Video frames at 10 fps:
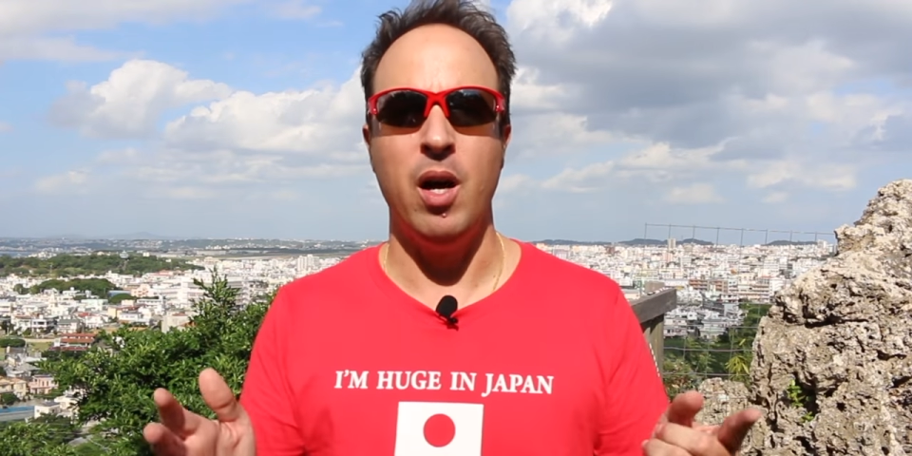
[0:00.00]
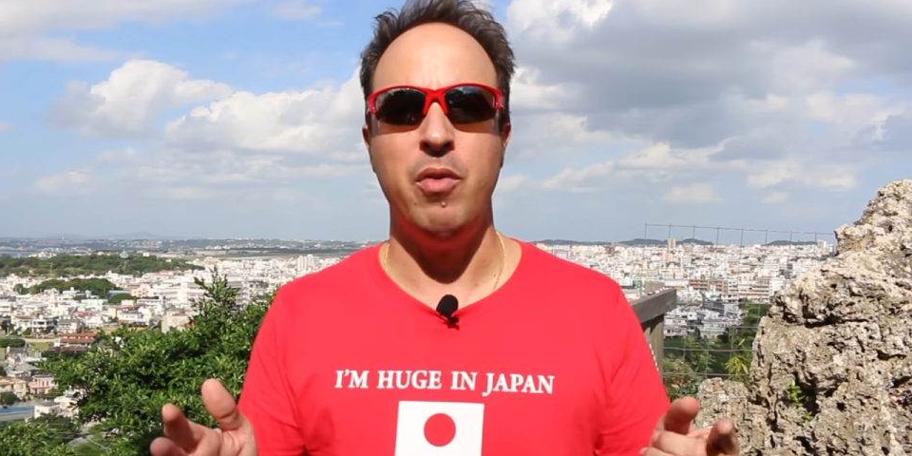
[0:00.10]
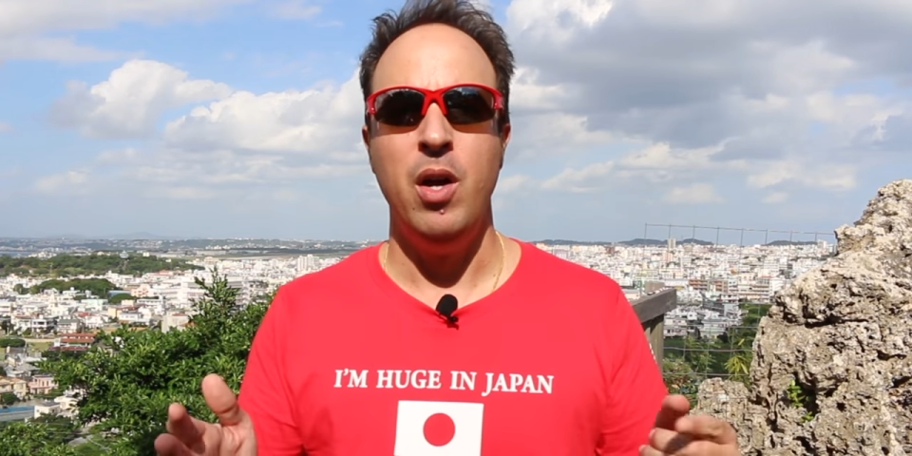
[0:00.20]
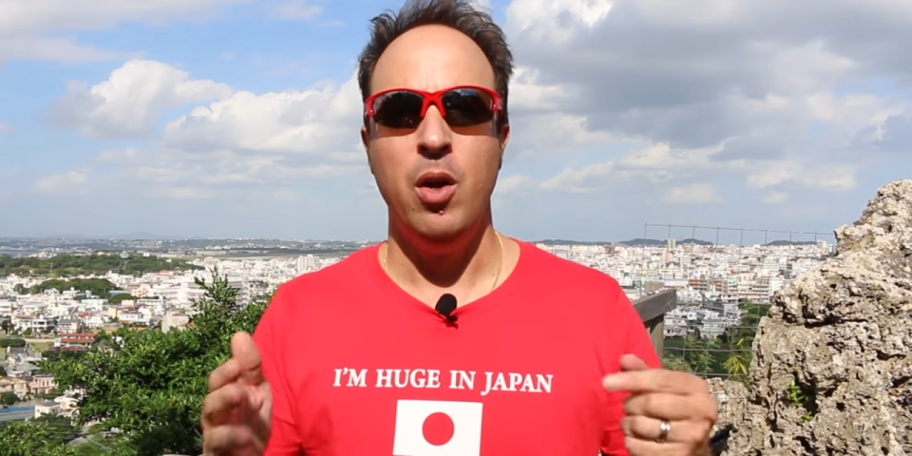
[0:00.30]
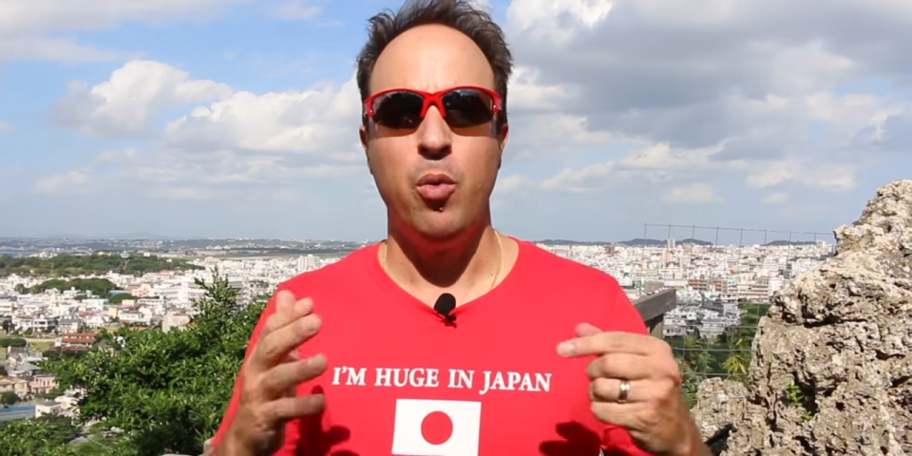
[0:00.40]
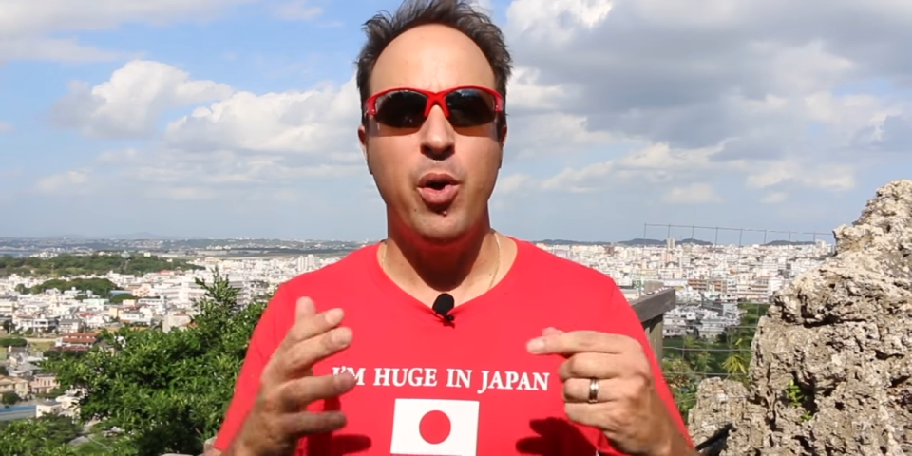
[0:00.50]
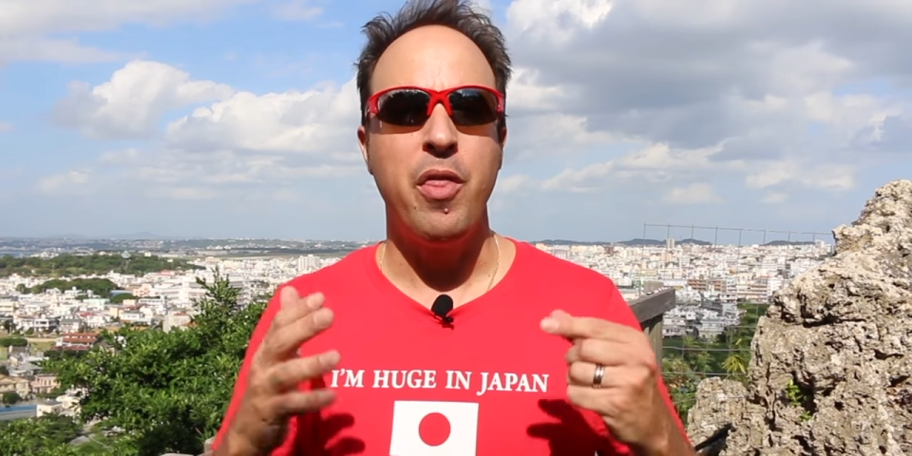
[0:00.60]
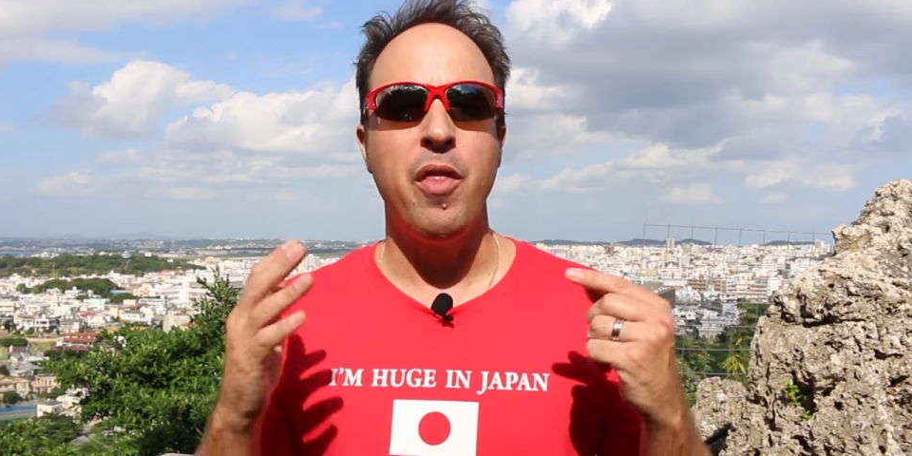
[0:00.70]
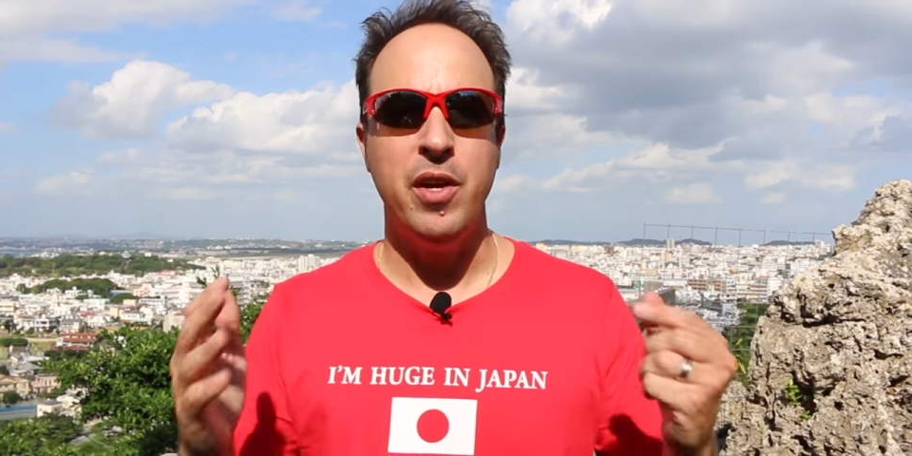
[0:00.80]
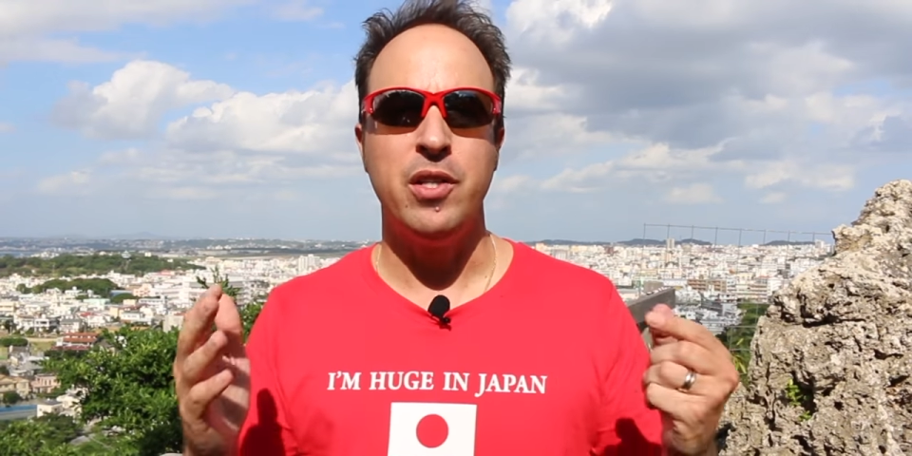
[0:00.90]
love
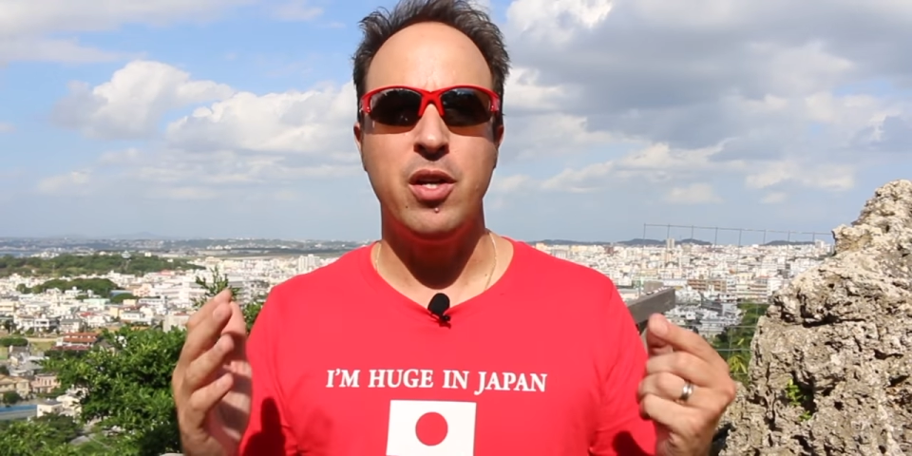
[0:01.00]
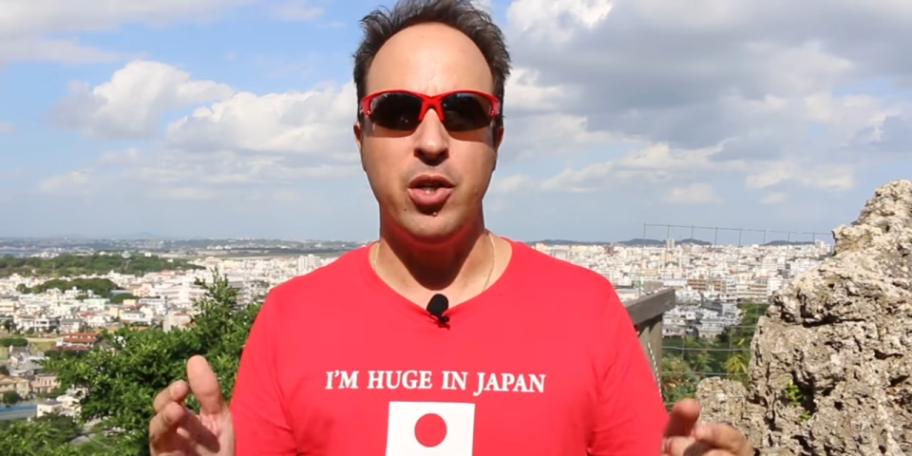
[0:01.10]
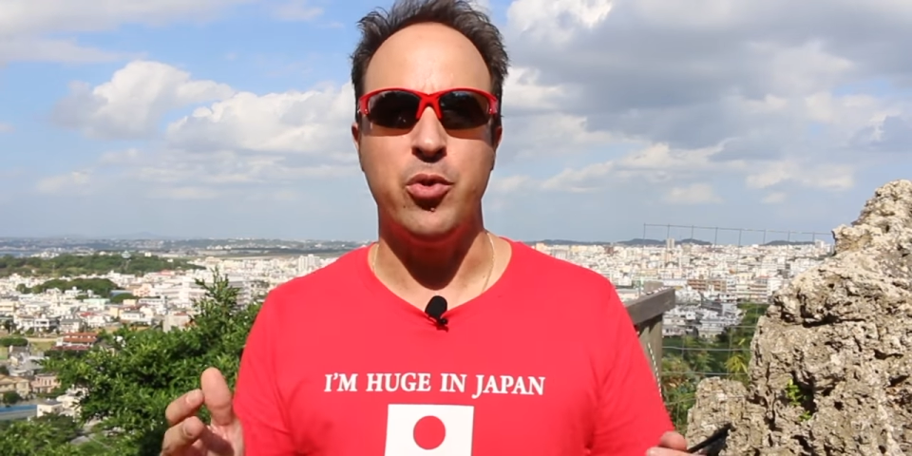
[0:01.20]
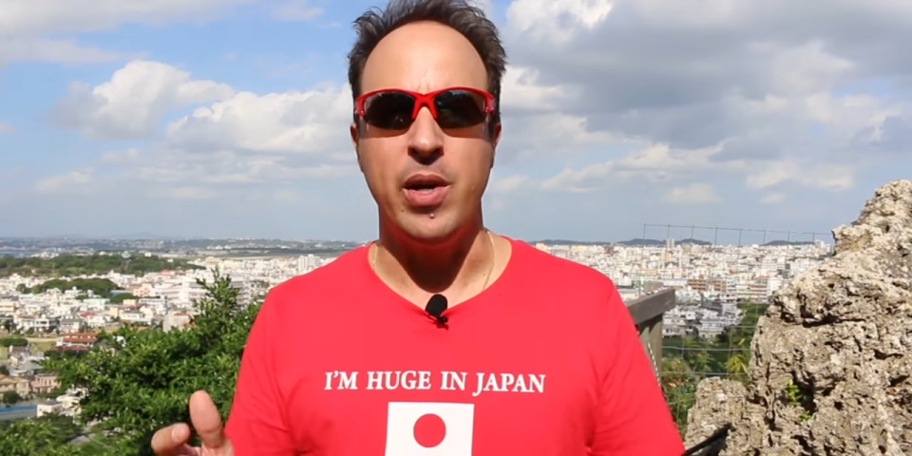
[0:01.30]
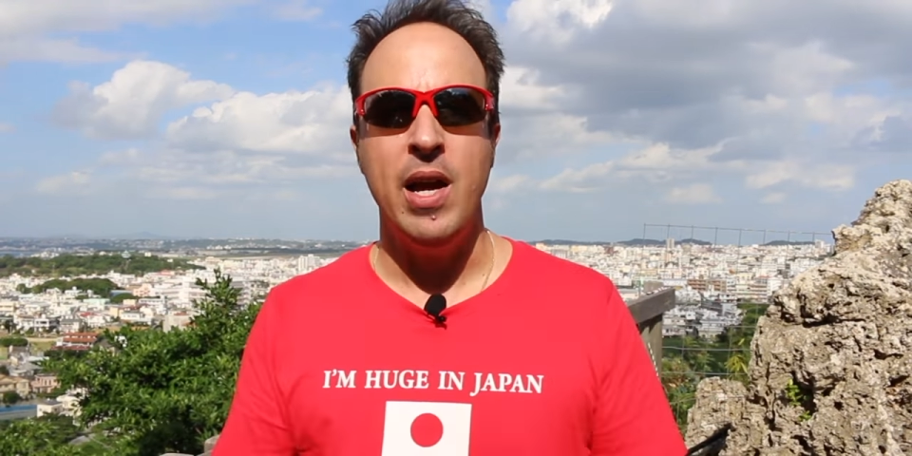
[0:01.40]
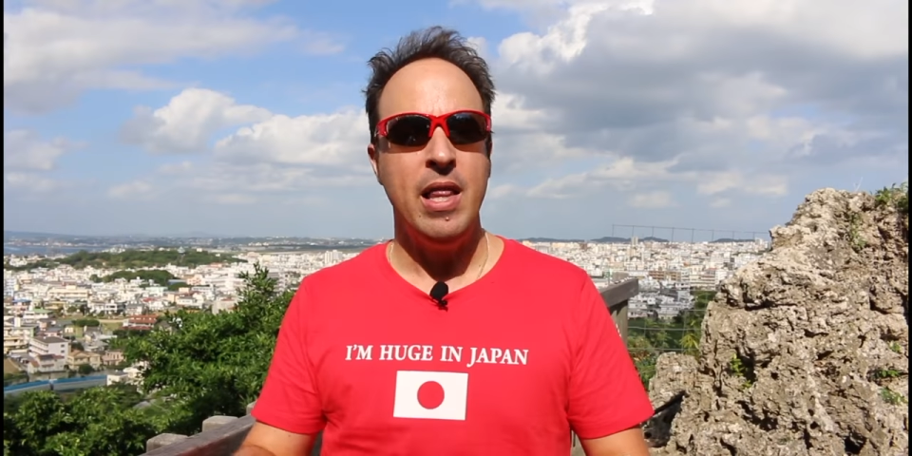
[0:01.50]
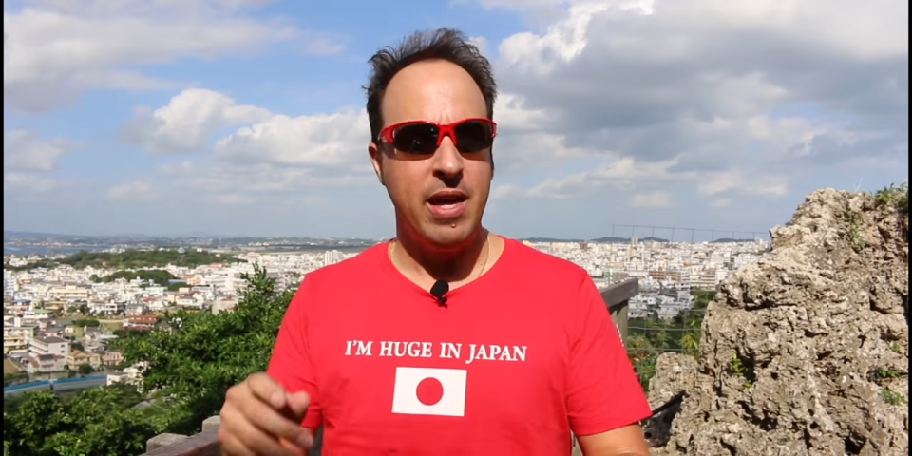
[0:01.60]
with this country.